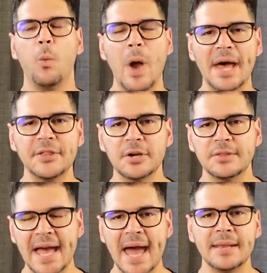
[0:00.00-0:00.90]
whether
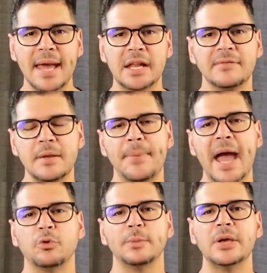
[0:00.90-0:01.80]
that negative
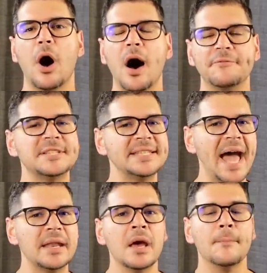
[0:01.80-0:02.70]
impact will be
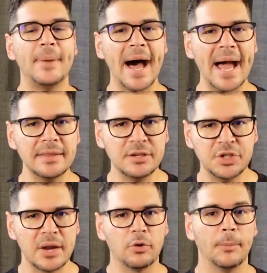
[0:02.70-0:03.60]
offset by the
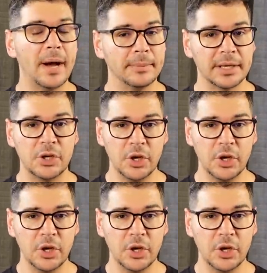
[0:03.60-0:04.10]
general public